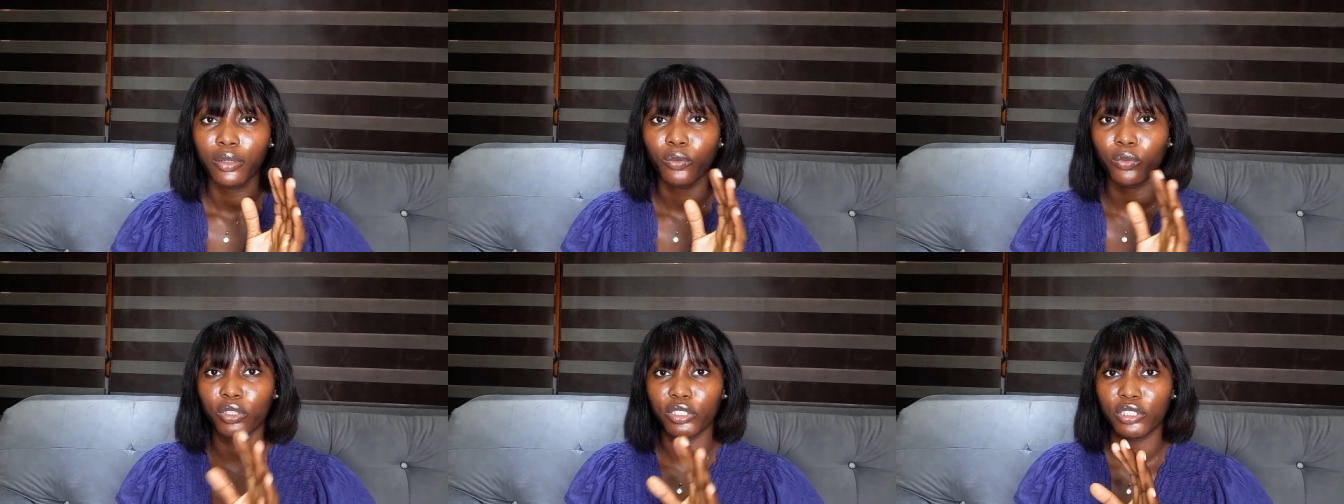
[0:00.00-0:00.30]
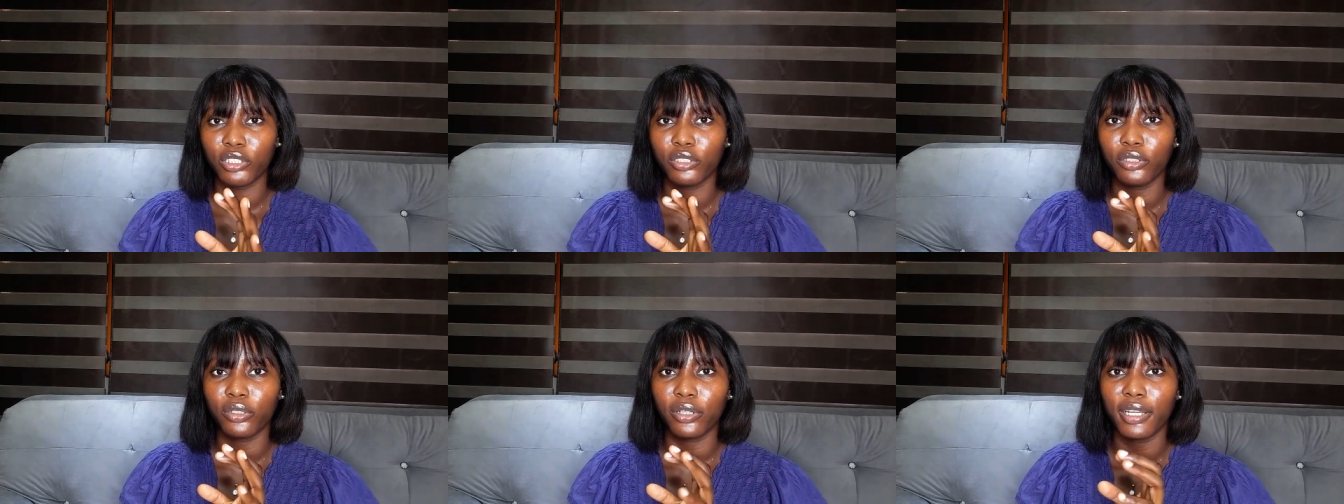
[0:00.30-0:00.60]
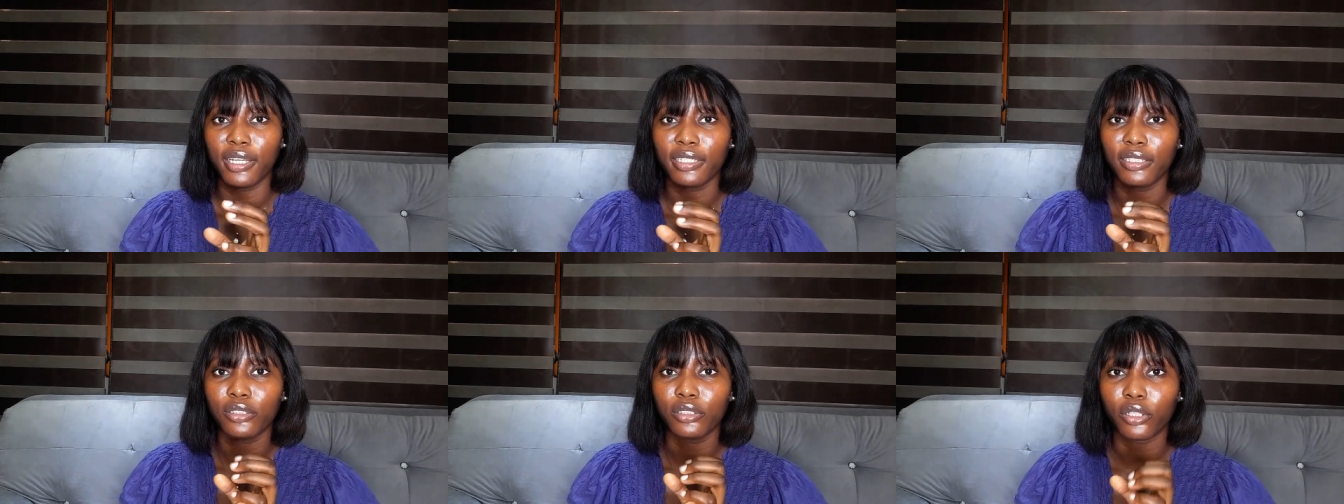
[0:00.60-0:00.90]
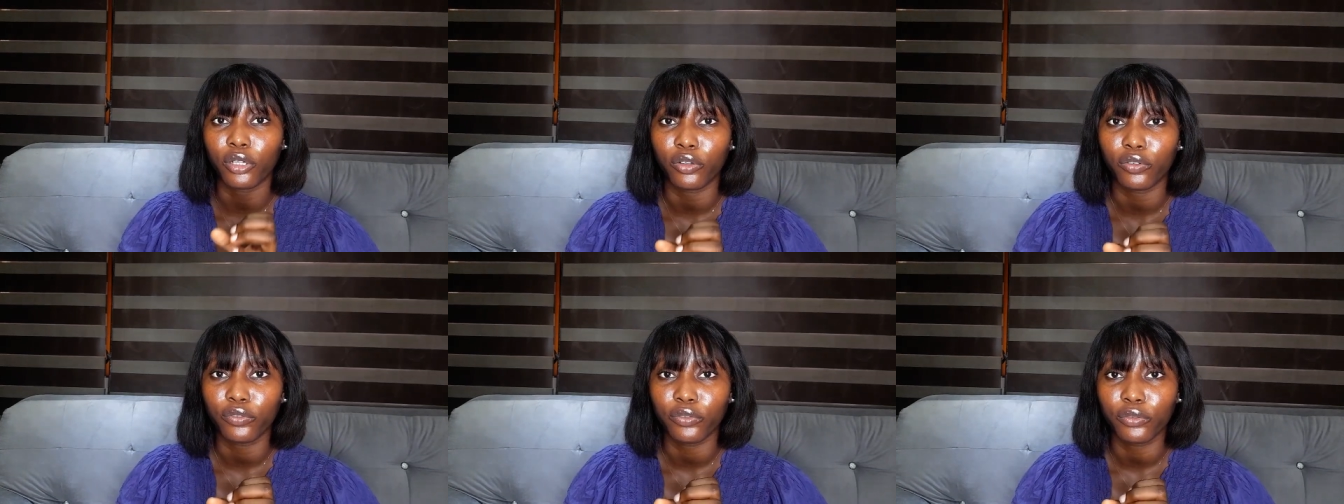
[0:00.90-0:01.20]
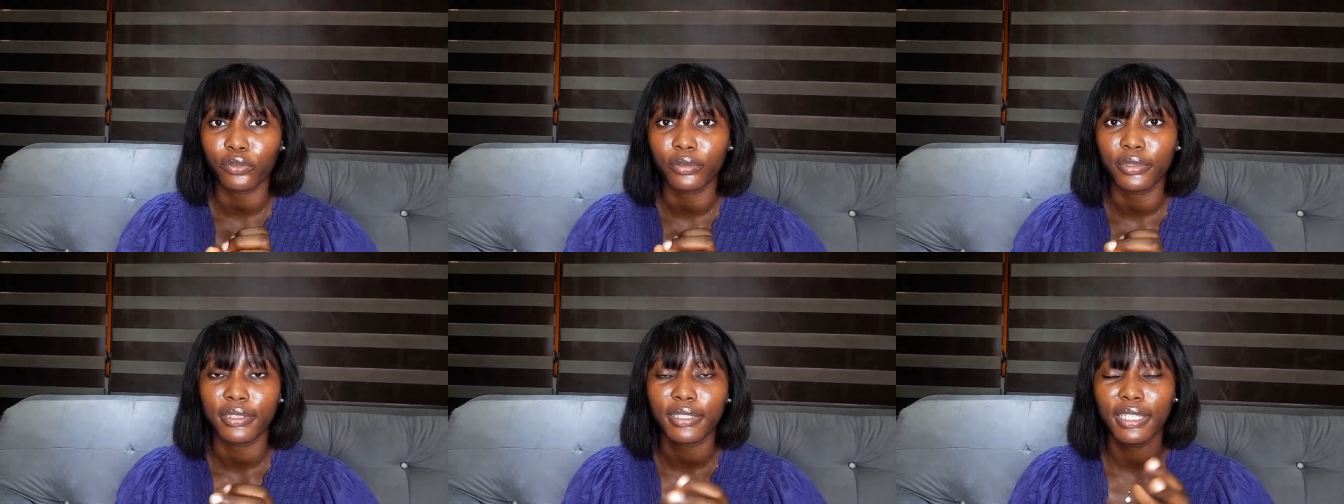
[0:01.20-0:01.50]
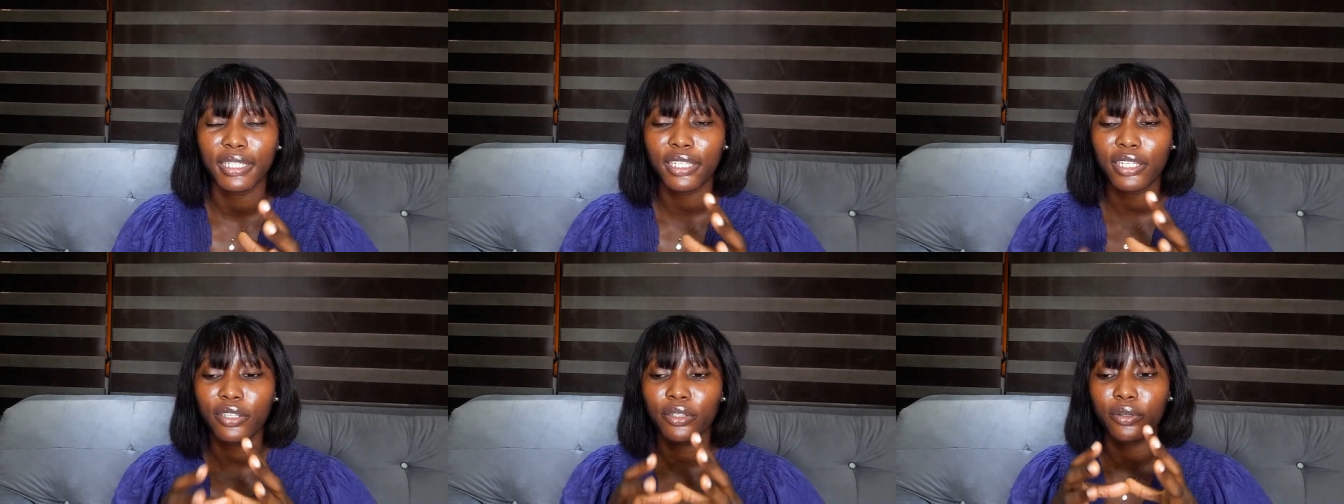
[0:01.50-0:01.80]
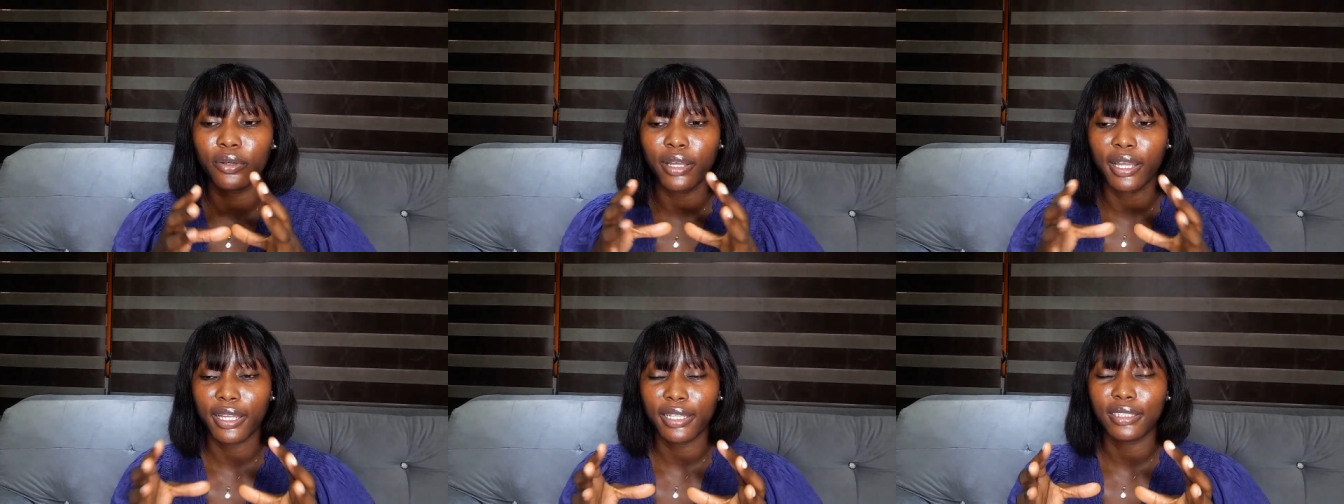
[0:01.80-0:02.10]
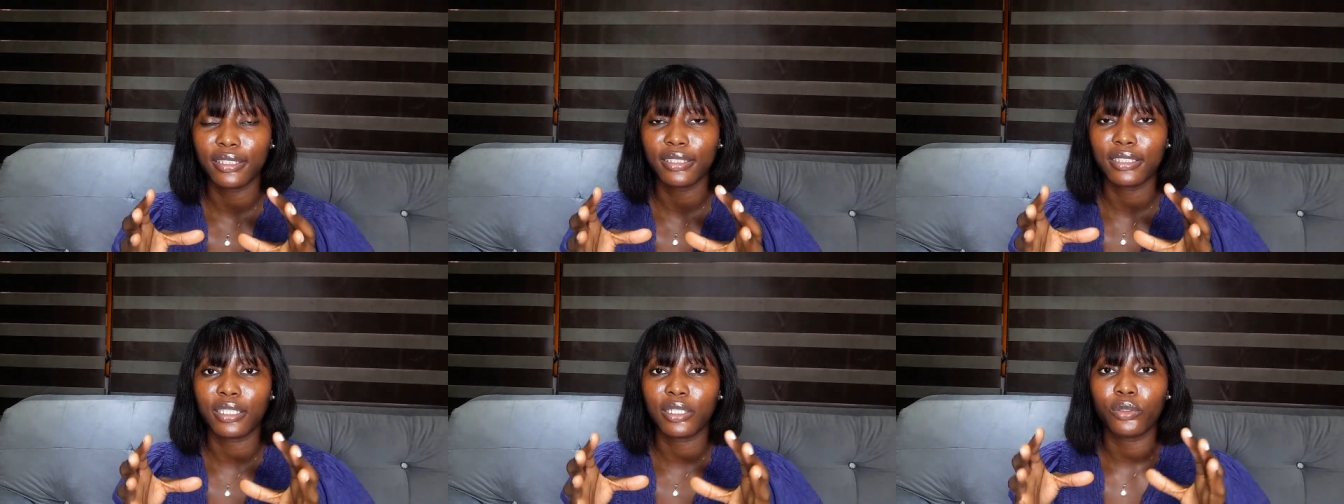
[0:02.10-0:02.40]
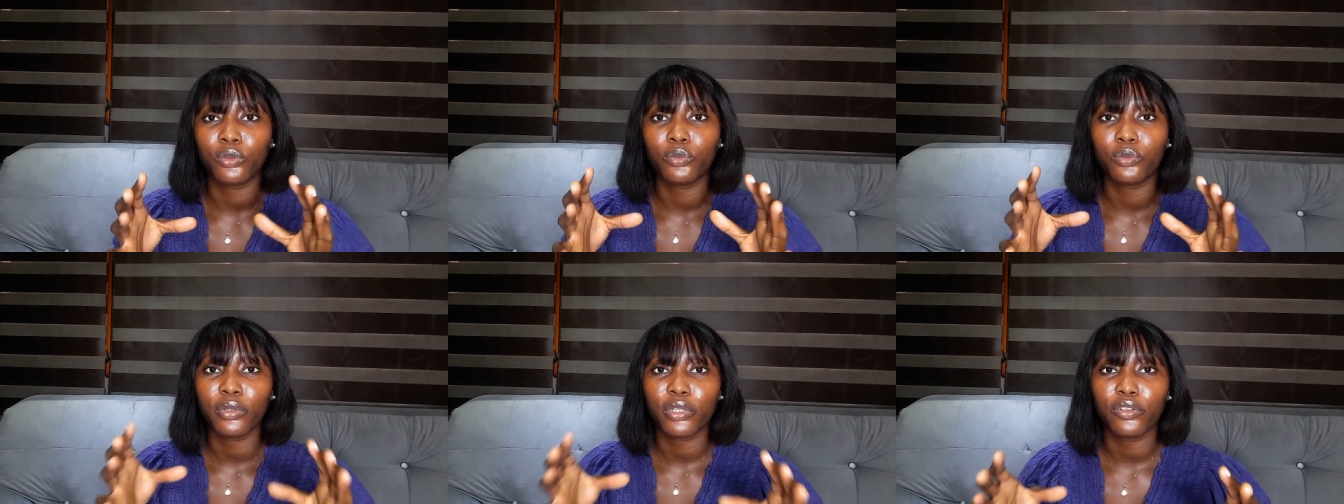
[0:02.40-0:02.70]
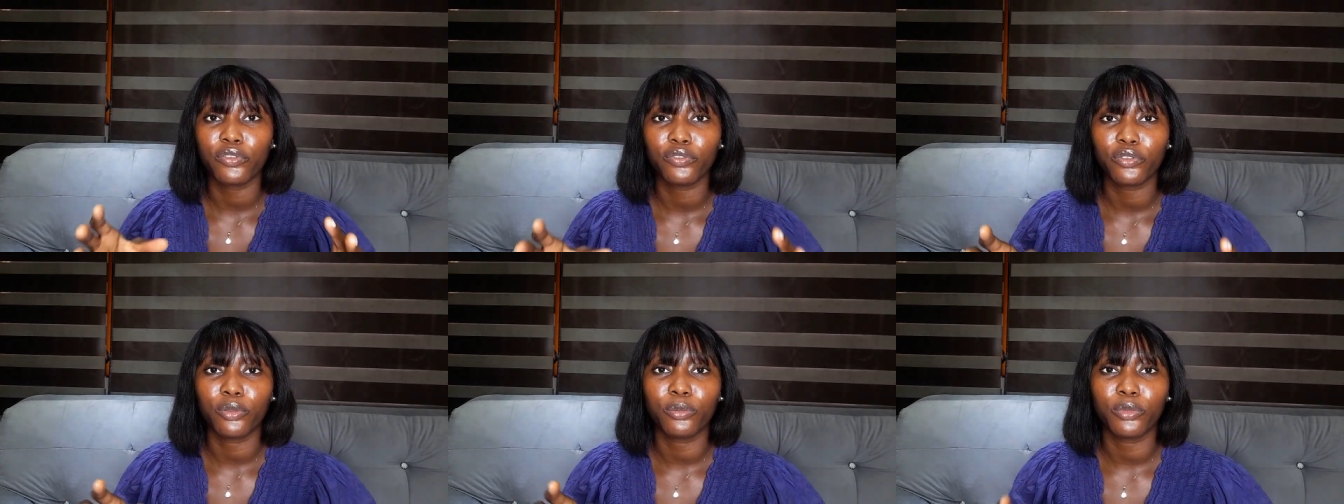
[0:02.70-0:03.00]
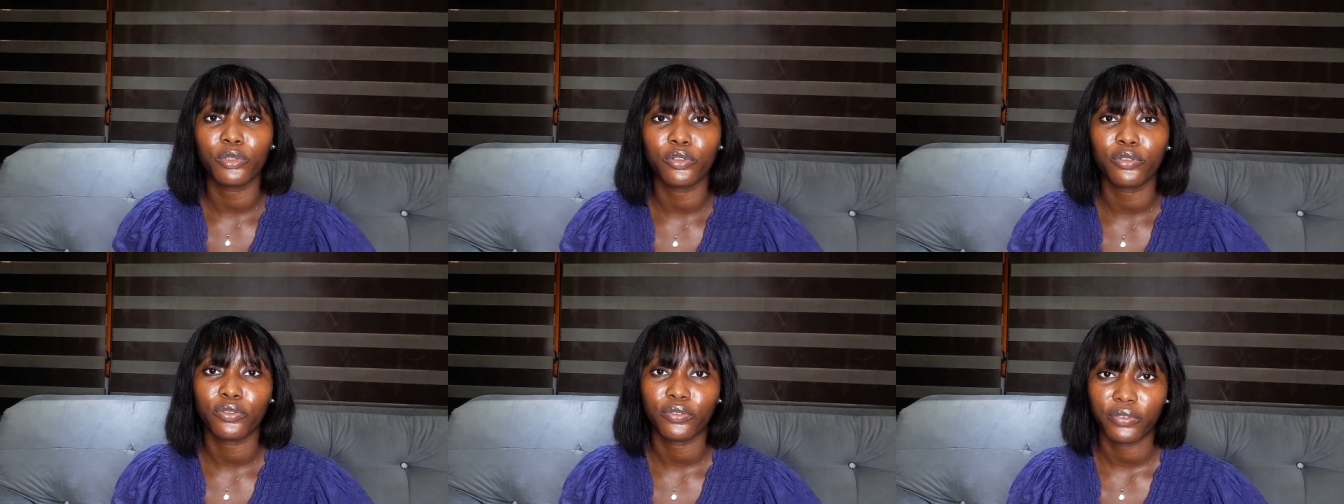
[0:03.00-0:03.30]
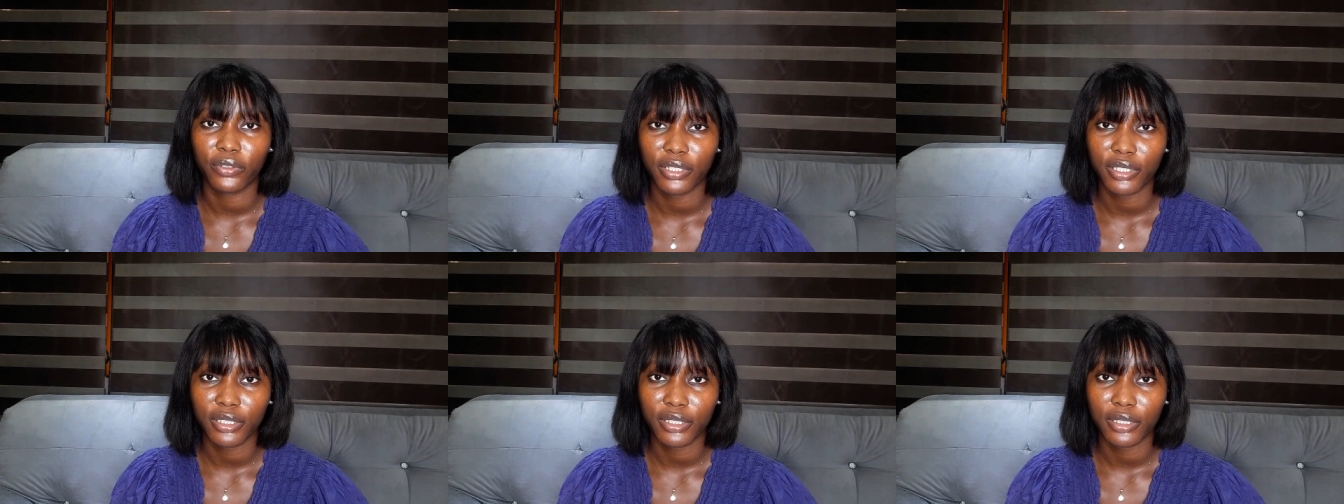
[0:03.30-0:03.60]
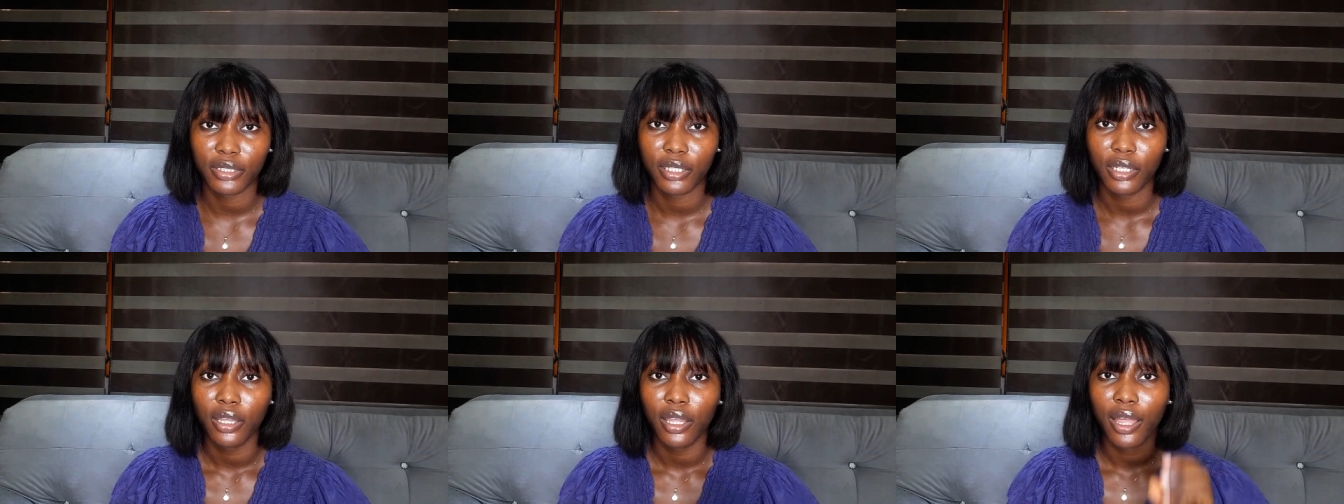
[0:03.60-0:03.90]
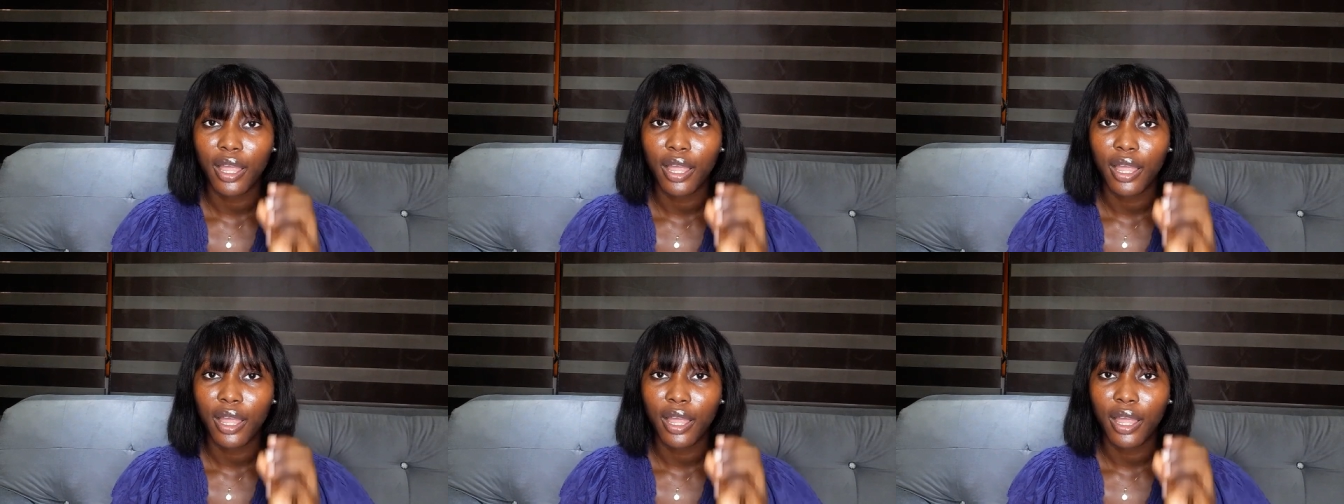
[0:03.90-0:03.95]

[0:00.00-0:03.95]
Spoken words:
washing your hands often, taking your hands away from your face,